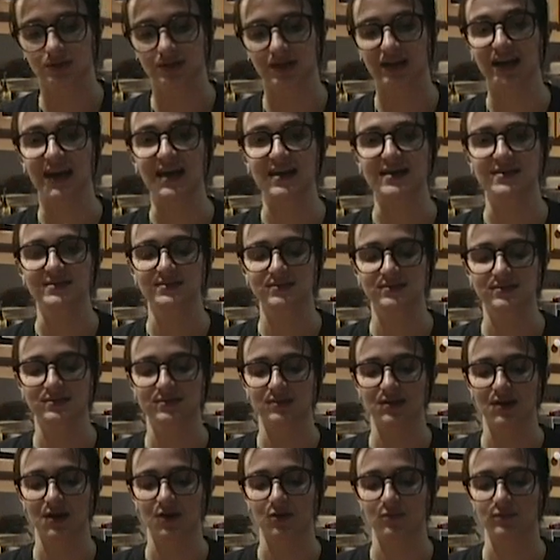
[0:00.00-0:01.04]
the
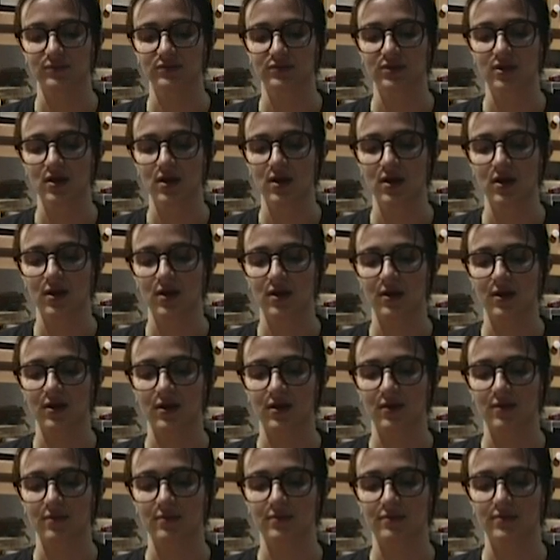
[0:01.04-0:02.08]
glaze helps.
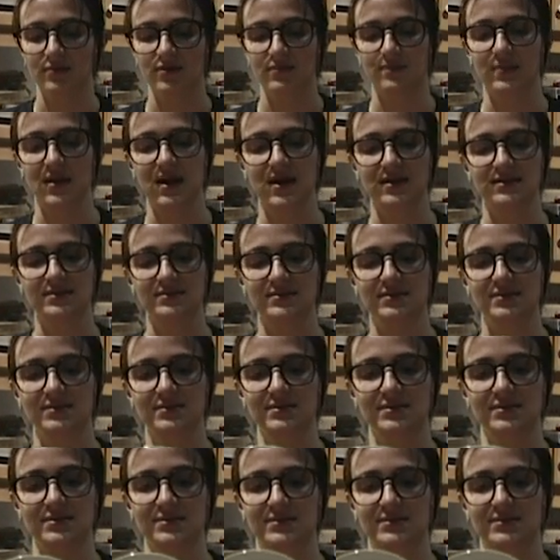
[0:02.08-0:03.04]
The pattern